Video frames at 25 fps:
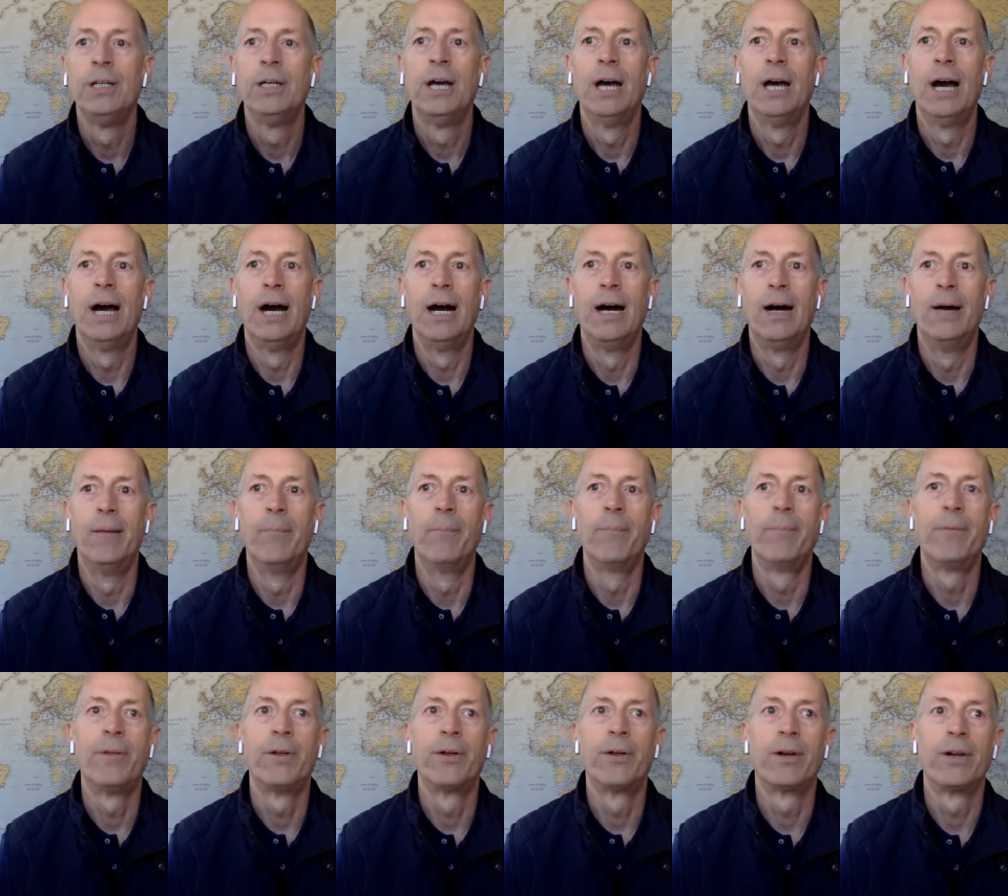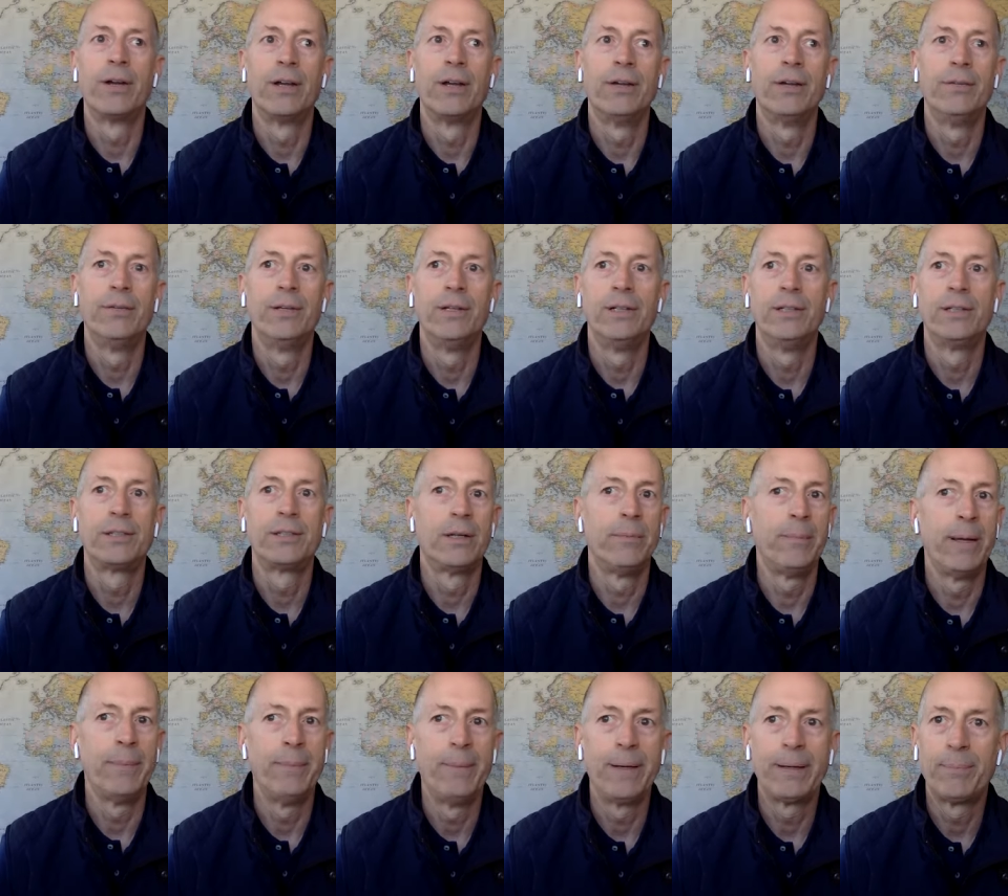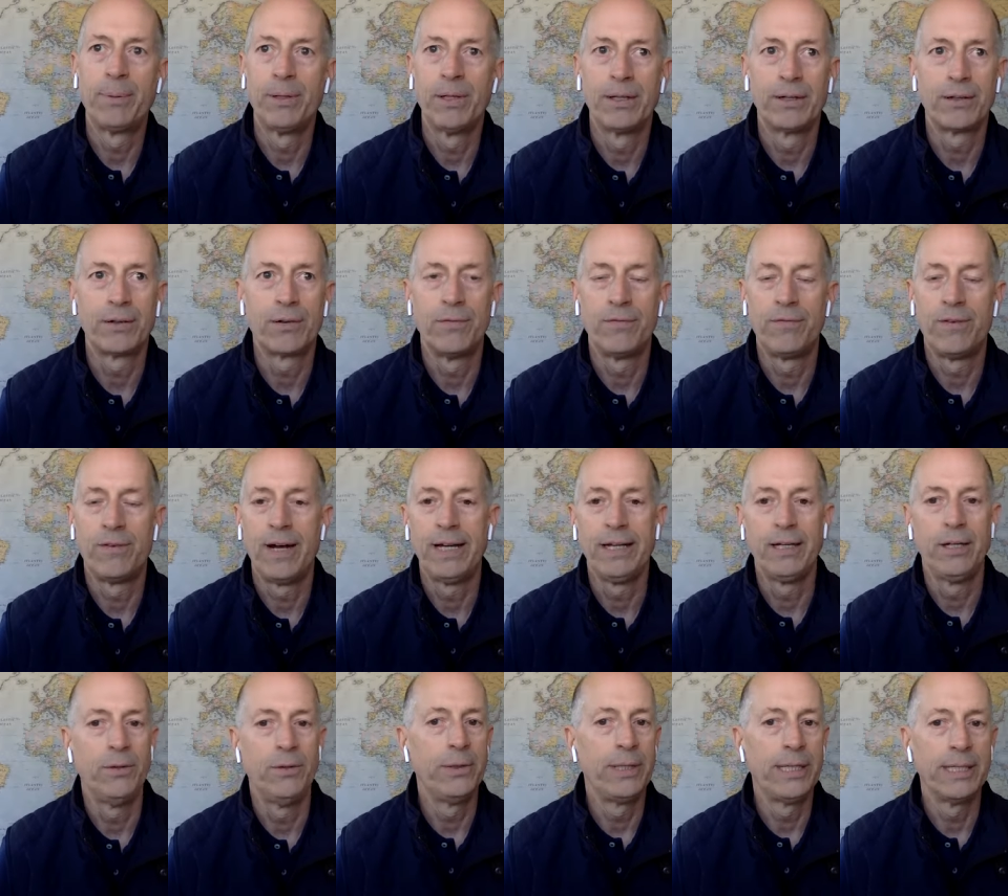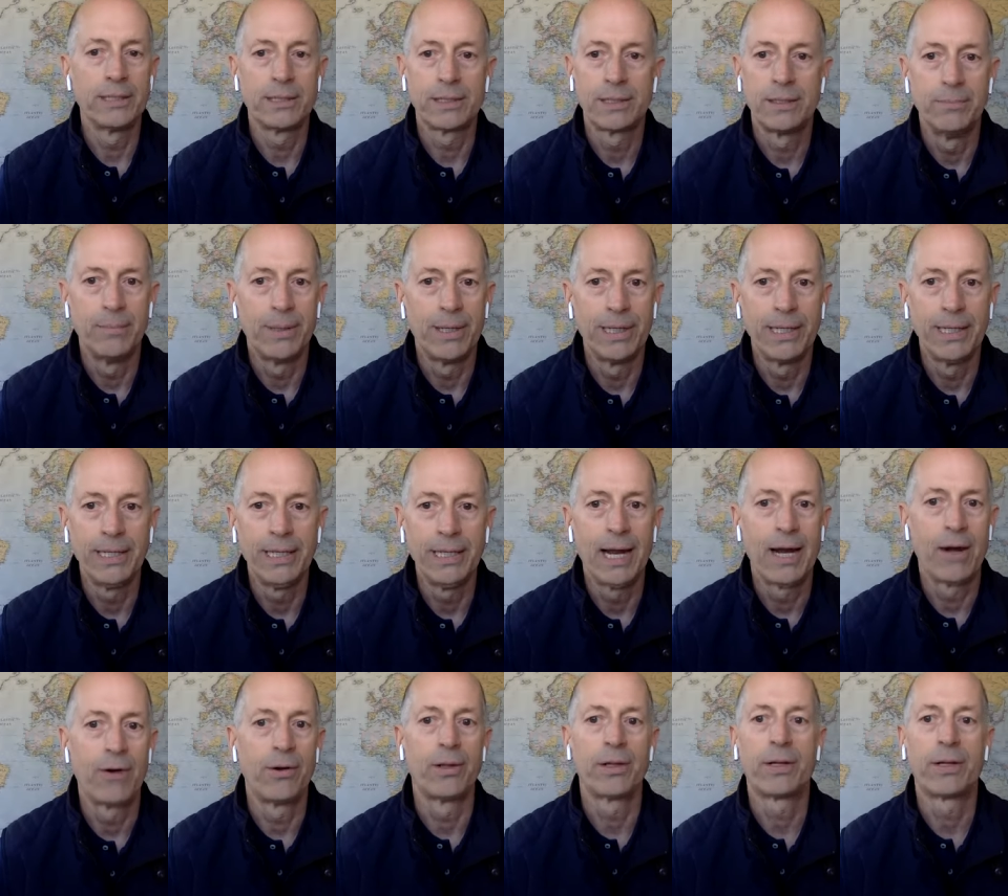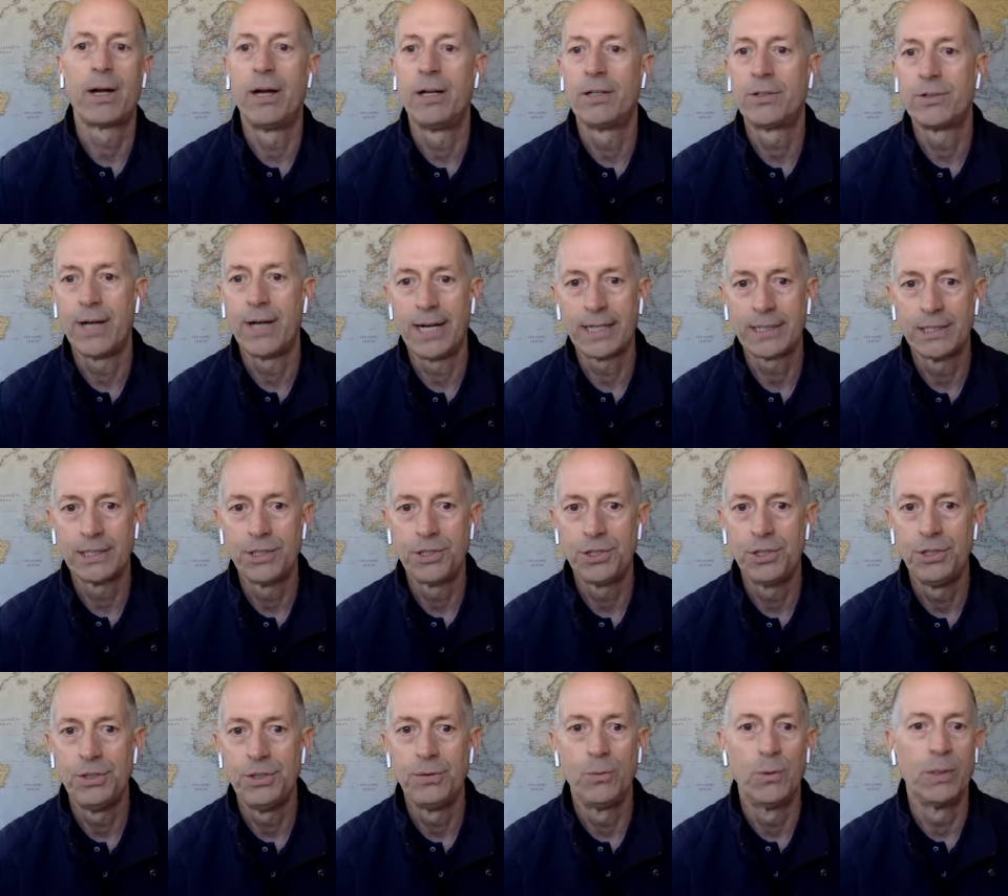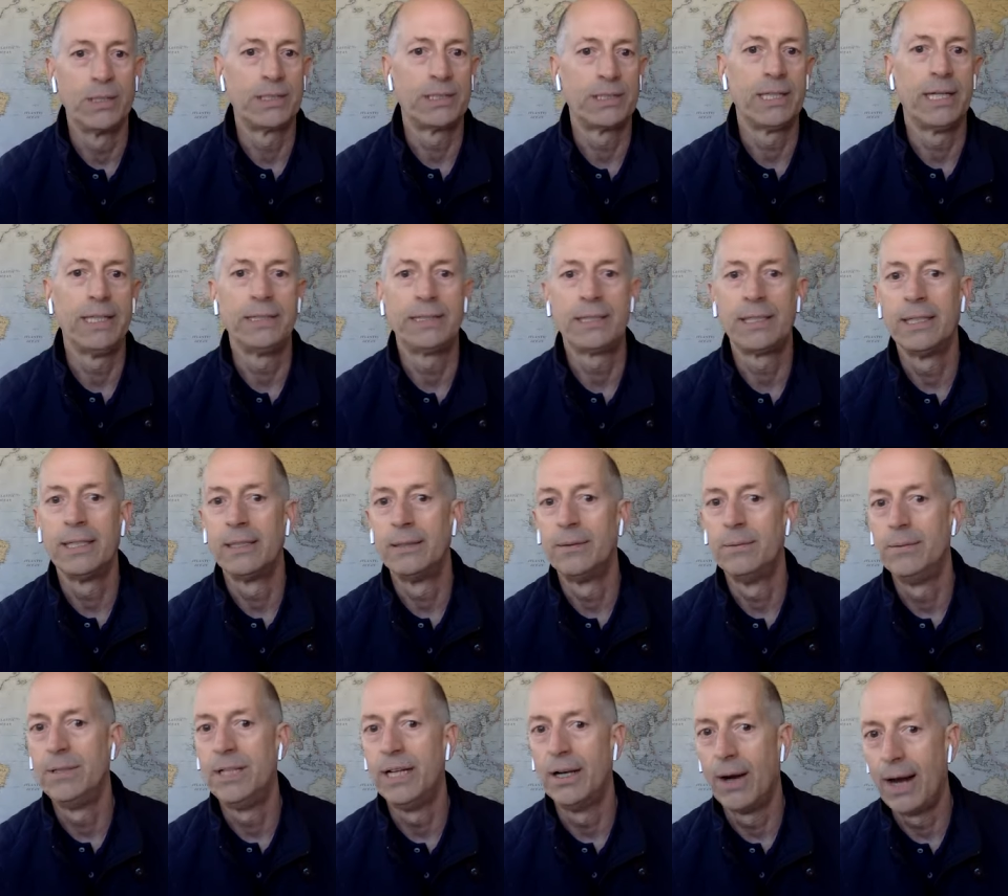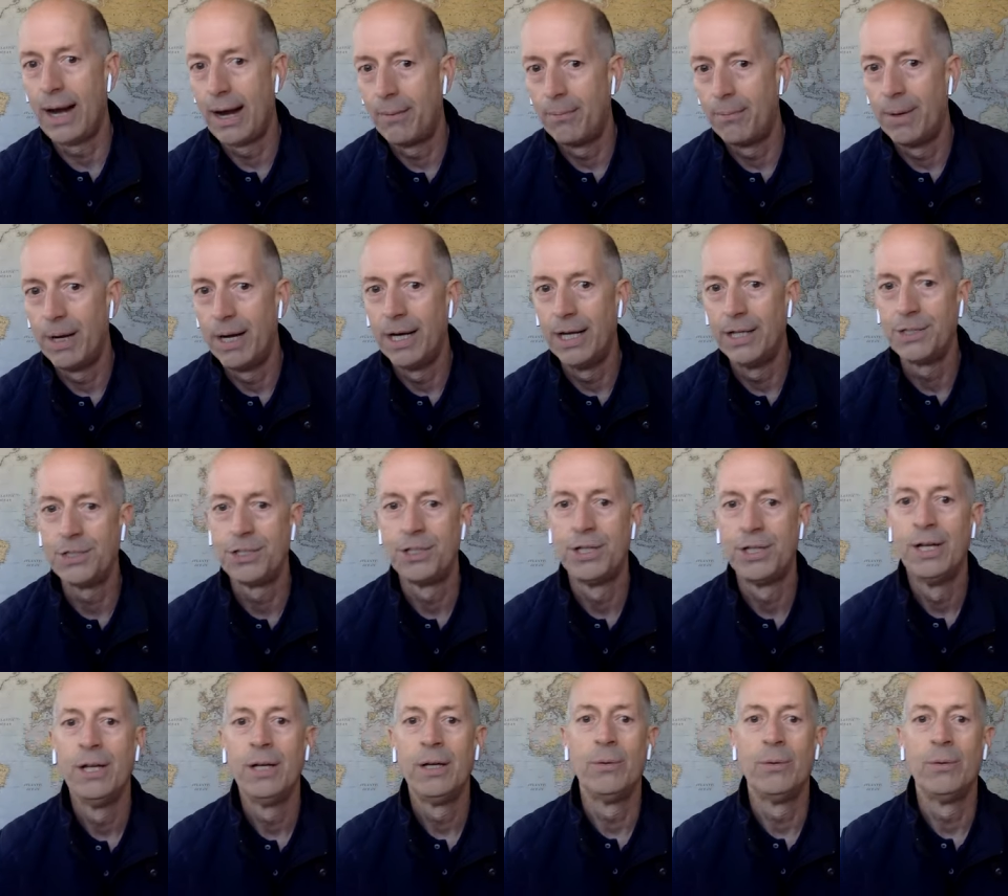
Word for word: Um, they're going to, it's going to be a big political fight. Who gets the money? How are the contracts issued? What states get, you know, how much?